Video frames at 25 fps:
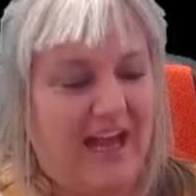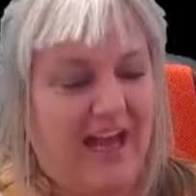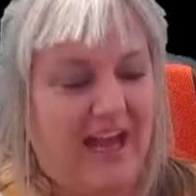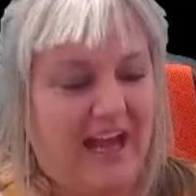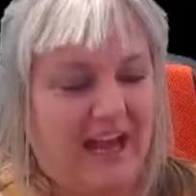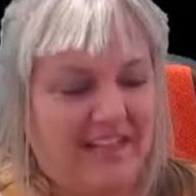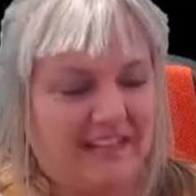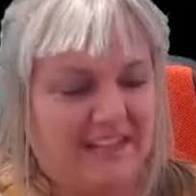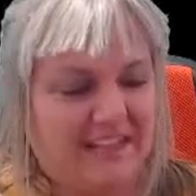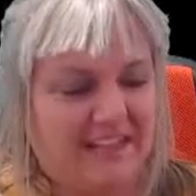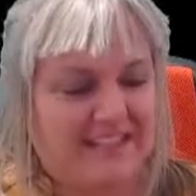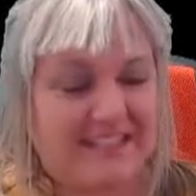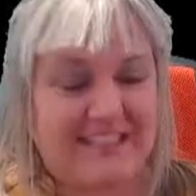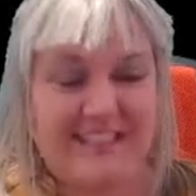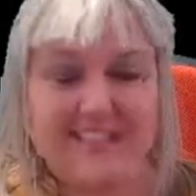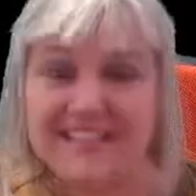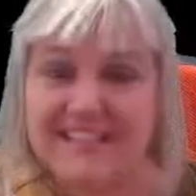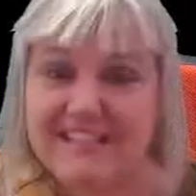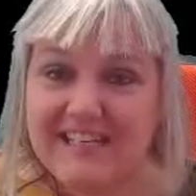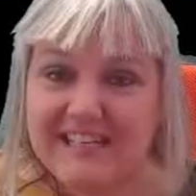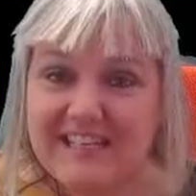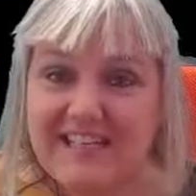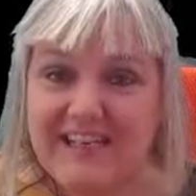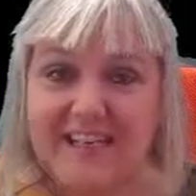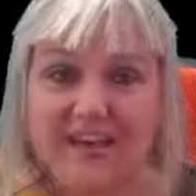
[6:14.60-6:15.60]
and
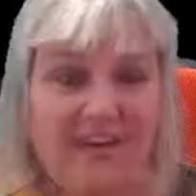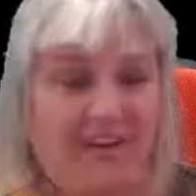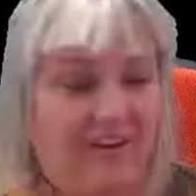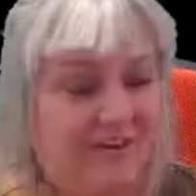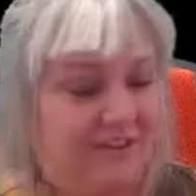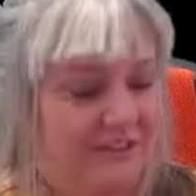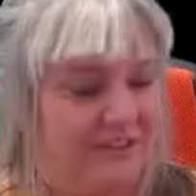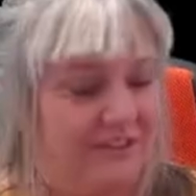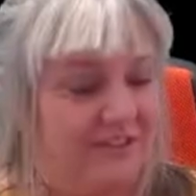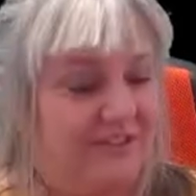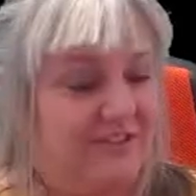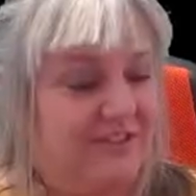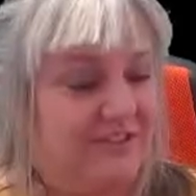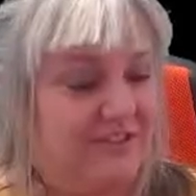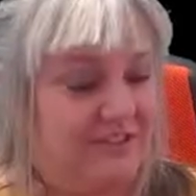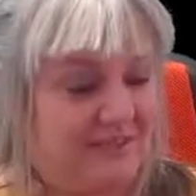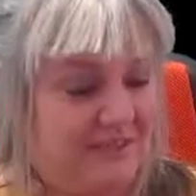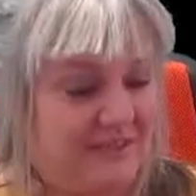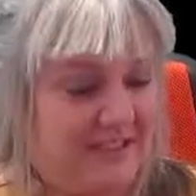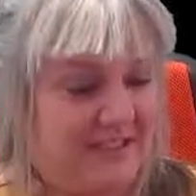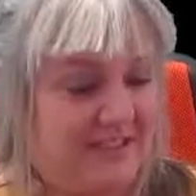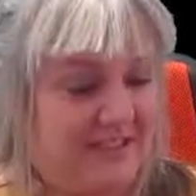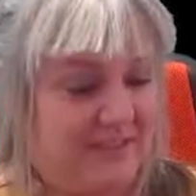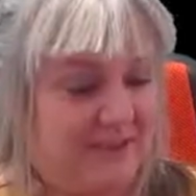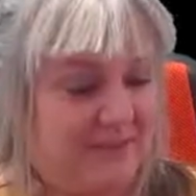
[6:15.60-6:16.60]
stick it on
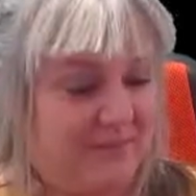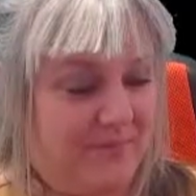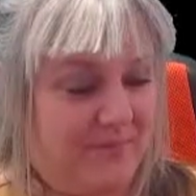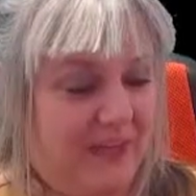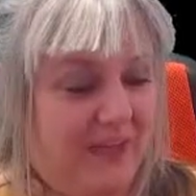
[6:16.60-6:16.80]
Twitter,